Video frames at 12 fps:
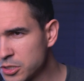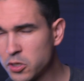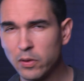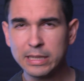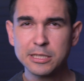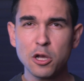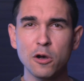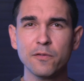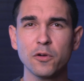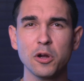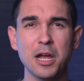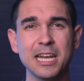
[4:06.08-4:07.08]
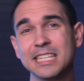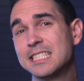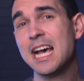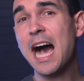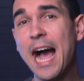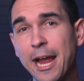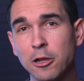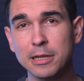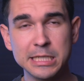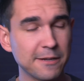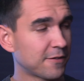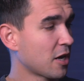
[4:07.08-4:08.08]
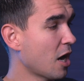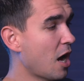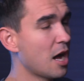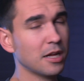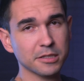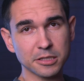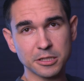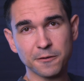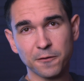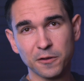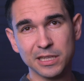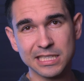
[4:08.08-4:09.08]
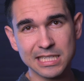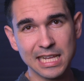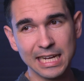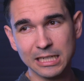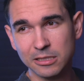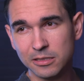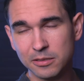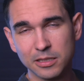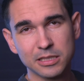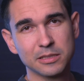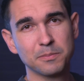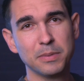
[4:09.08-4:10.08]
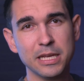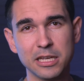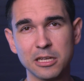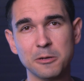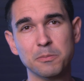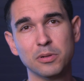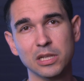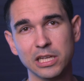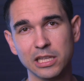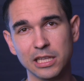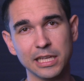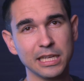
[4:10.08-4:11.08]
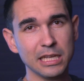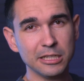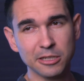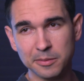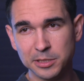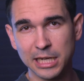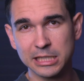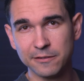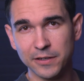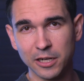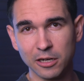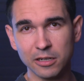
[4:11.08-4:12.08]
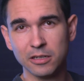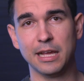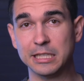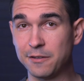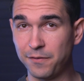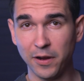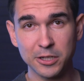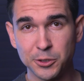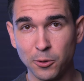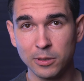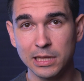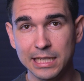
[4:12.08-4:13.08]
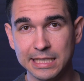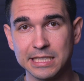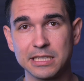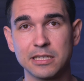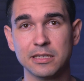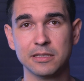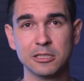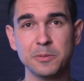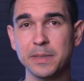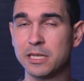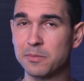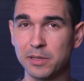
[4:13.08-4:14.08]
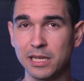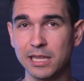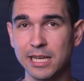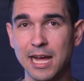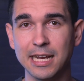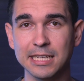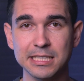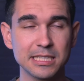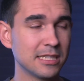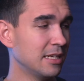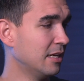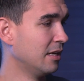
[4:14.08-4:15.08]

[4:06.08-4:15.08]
So let's go over an entire list of cons for this light, being completely objective here. It's a very short list, to be completely honest.